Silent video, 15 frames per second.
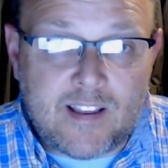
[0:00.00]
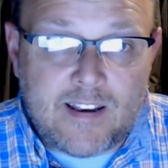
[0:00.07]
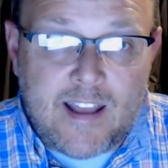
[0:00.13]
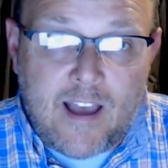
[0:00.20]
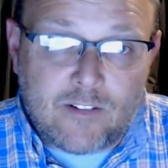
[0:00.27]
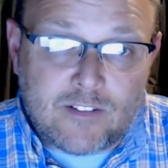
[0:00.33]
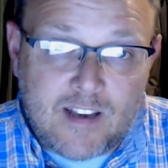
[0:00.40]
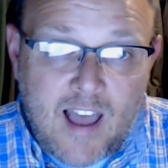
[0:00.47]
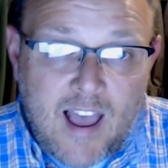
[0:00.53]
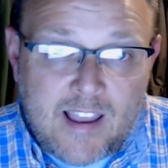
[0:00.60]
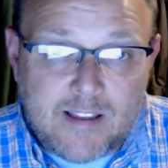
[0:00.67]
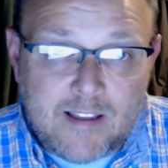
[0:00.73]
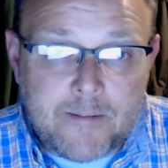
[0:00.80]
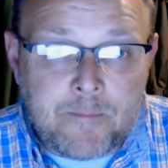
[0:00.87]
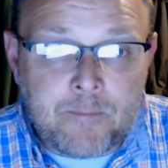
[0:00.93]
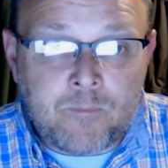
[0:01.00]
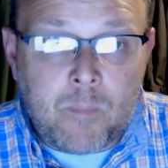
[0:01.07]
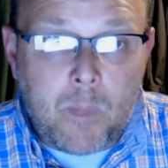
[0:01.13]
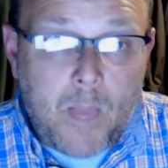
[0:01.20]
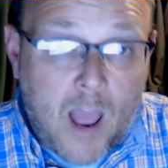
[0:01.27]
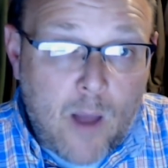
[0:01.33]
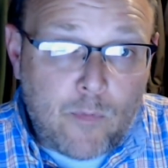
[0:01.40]
Now, tonight,
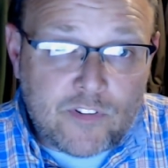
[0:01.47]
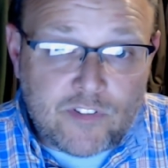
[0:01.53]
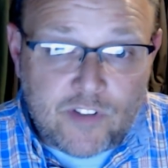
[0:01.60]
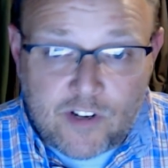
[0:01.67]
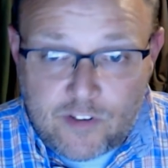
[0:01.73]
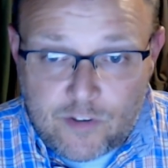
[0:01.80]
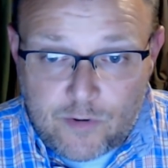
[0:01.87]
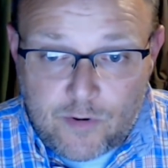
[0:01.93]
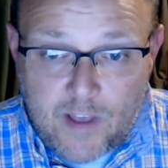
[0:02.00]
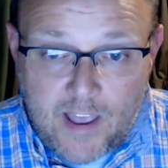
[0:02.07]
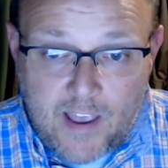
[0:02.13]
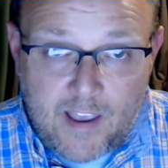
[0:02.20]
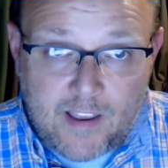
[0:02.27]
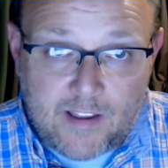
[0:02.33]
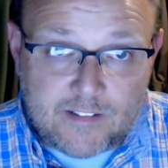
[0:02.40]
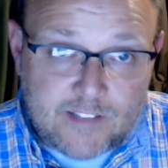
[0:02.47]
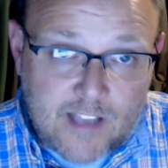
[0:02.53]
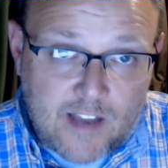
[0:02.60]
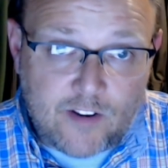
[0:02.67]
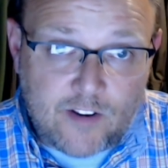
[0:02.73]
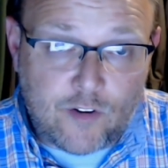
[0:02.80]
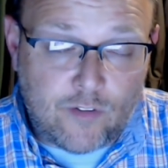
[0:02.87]
I was going to do a
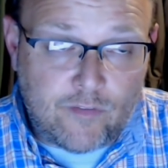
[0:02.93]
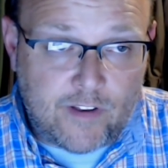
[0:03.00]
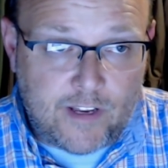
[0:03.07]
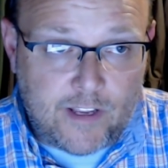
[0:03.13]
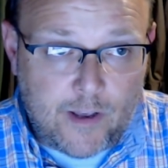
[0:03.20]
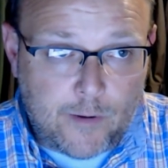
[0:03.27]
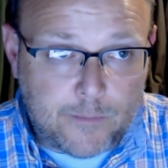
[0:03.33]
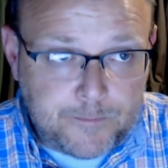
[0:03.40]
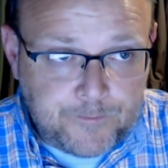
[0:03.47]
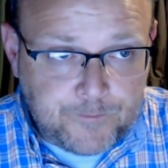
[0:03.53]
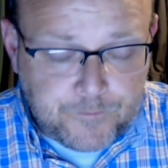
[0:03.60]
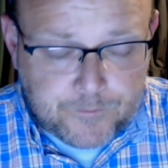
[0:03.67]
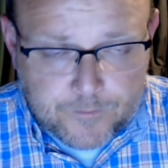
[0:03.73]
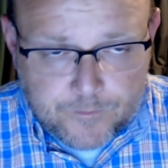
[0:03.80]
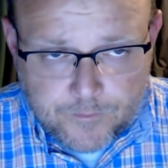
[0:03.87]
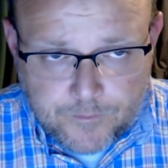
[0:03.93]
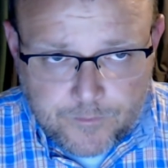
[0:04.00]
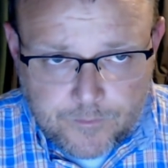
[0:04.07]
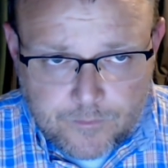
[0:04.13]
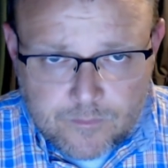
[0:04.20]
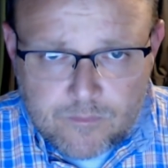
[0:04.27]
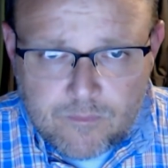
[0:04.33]
technical video.
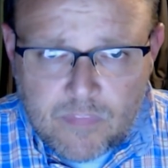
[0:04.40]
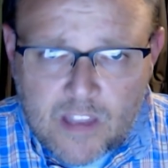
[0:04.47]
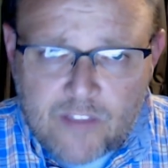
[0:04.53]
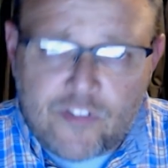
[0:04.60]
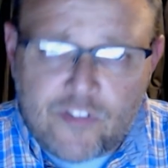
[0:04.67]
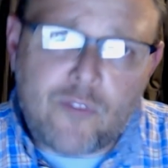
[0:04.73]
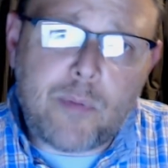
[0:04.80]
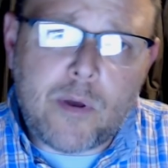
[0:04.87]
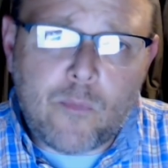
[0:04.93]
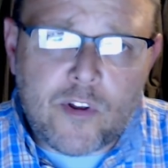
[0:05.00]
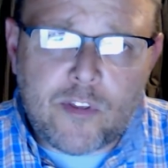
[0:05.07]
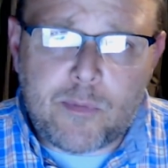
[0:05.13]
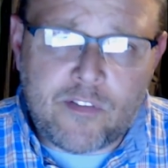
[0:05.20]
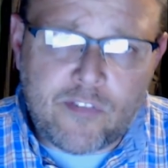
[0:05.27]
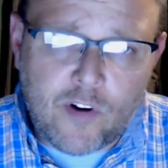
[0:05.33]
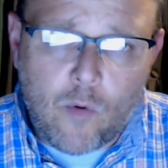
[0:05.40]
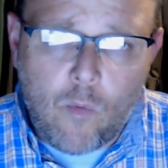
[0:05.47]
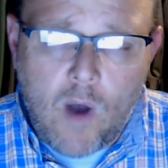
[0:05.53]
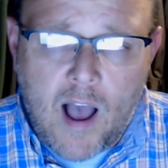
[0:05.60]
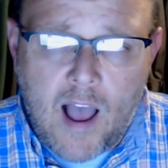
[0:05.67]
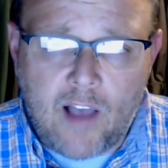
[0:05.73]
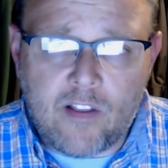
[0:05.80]
If you've been with me for a
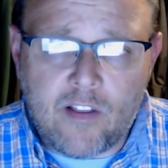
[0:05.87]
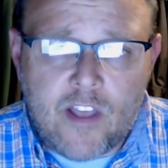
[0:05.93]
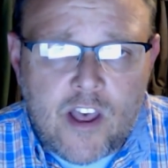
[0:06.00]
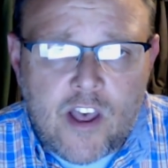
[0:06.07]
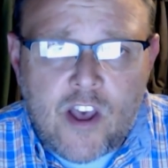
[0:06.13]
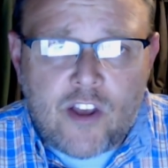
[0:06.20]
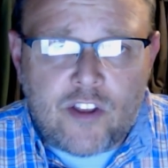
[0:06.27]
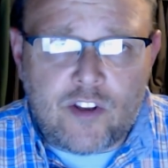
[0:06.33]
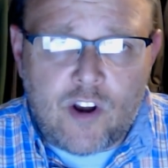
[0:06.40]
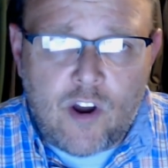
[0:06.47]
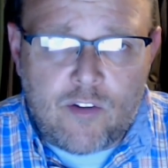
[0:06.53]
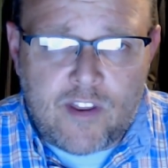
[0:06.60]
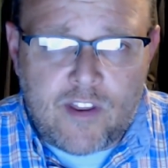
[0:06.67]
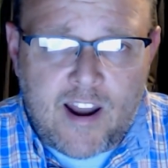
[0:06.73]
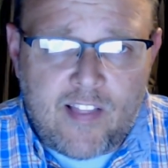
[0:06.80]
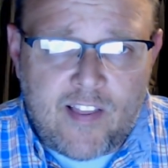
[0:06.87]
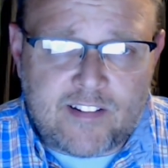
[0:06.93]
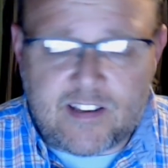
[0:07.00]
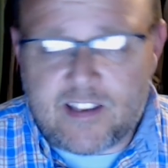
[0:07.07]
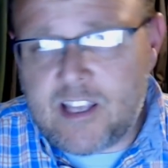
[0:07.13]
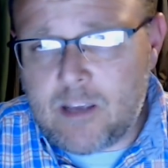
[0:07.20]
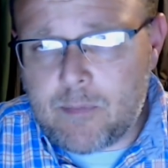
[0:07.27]
while, you know that I like to
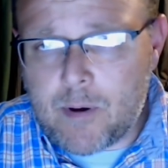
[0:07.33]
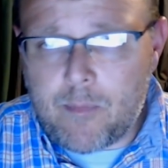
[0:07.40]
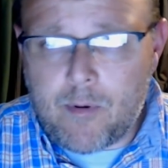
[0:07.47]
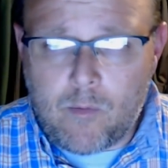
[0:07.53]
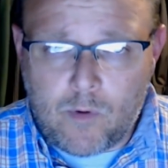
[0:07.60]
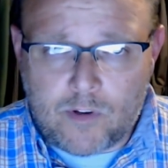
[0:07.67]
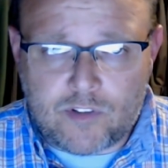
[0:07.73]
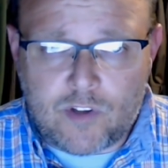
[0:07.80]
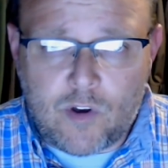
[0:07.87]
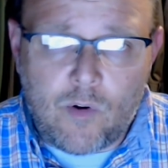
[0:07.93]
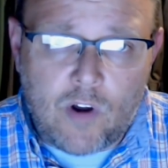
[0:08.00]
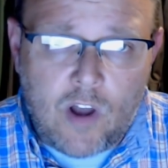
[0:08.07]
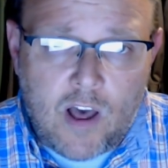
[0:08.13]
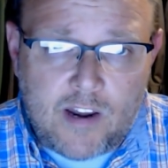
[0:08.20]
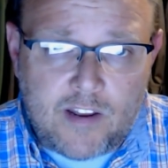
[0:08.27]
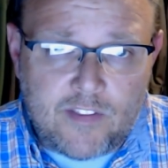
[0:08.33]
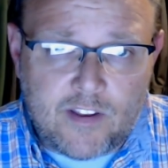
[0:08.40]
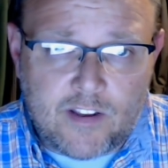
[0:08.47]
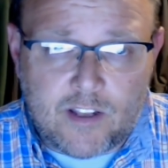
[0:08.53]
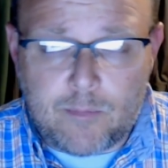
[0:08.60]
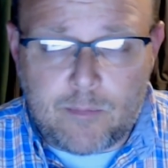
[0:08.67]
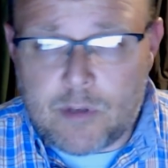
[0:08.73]
keep up on what's going on in the
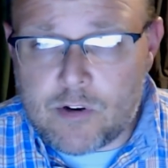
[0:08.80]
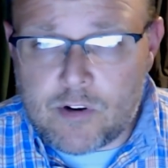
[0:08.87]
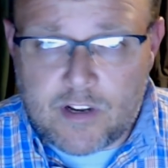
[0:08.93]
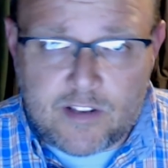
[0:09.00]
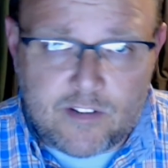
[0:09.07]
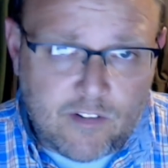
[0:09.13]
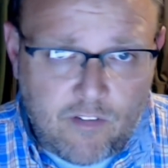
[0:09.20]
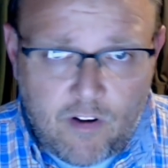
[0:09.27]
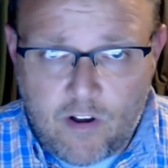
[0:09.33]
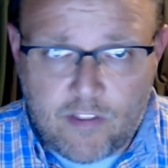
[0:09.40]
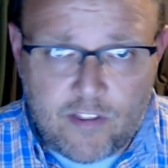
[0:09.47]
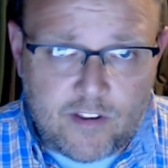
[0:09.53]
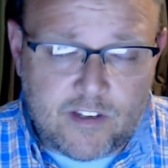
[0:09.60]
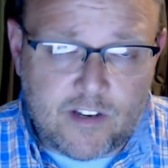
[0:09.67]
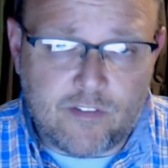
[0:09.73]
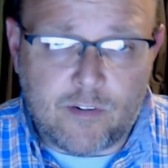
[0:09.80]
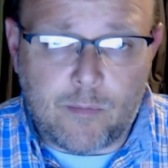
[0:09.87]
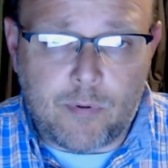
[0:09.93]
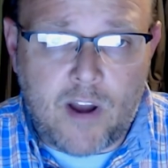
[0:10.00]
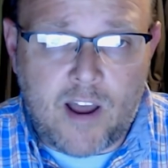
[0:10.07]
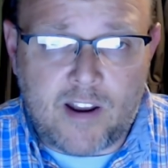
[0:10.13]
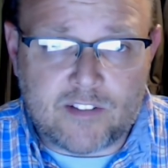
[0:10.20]
communities of all the different
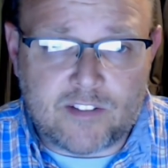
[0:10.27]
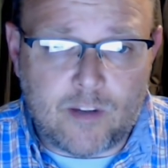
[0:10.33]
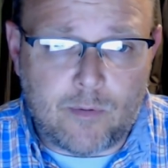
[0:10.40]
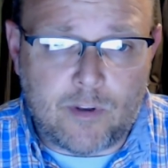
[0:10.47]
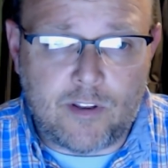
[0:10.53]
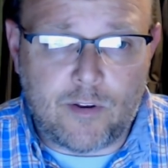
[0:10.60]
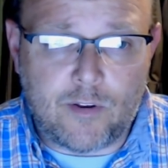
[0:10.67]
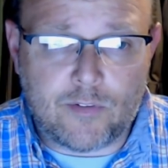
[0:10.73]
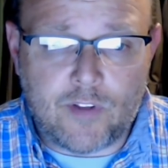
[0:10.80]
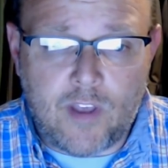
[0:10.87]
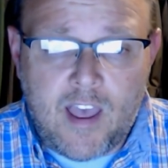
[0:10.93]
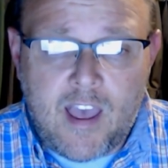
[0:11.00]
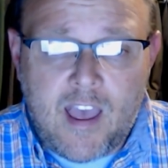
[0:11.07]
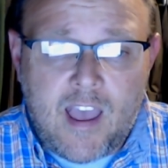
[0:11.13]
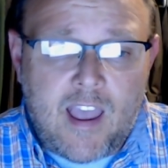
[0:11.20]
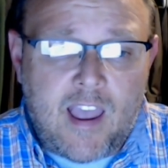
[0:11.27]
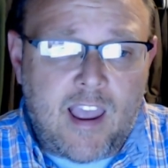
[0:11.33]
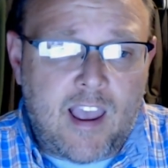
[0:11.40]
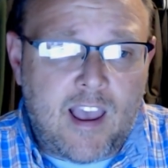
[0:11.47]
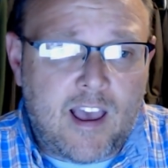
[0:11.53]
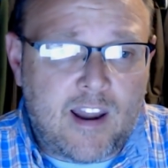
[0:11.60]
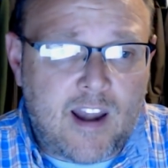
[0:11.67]
products that we use.
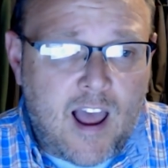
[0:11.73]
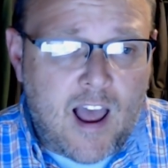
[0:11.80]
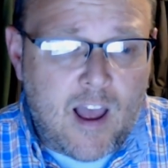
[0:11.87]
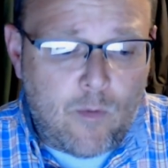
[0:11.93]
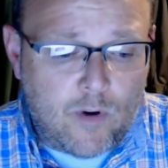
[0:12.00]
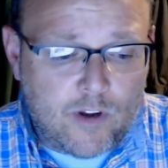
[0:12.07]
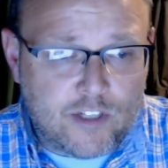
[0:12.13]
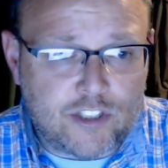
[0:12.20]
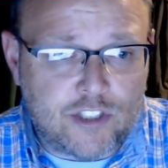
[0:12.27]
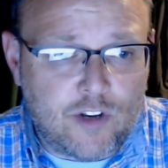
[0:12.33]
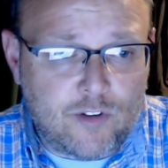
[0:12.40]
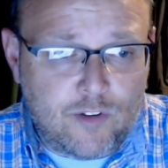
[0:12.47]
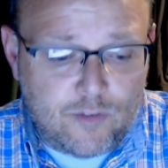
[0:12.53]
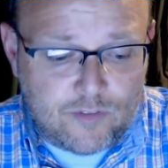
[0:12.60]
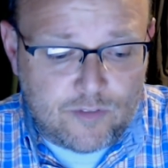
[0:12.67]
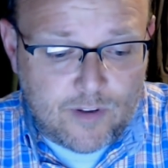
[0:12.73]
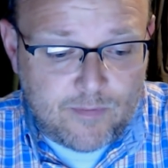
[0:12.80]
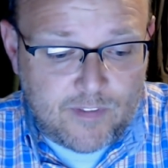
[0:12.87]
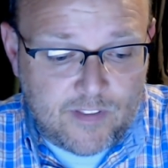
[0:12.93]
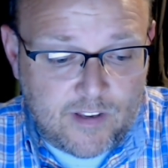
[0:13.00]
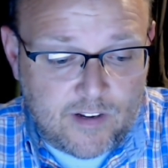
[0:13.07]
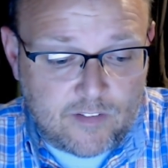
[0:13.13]
And I want to show you
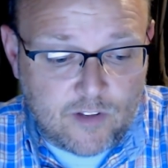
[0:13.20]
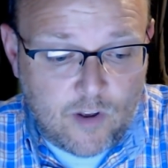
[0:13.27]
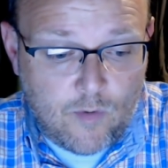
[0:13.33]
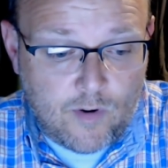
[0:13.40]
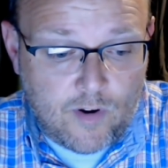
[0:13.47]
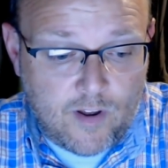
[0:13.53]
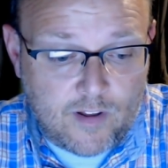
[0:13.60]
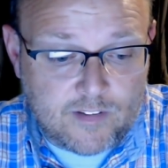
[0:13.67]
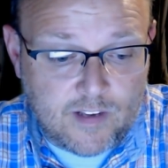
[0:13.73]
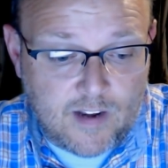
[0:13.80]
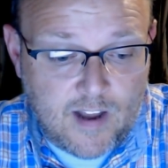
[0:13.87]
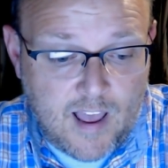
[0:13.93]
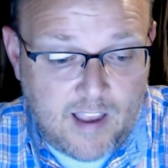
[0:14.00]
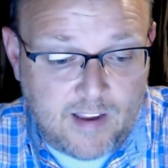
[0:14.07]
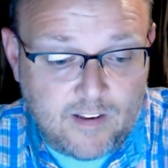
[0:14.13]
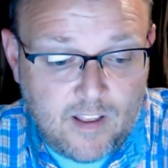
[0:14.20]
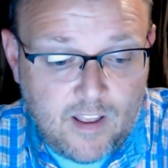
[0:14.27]
something that is going on tonight.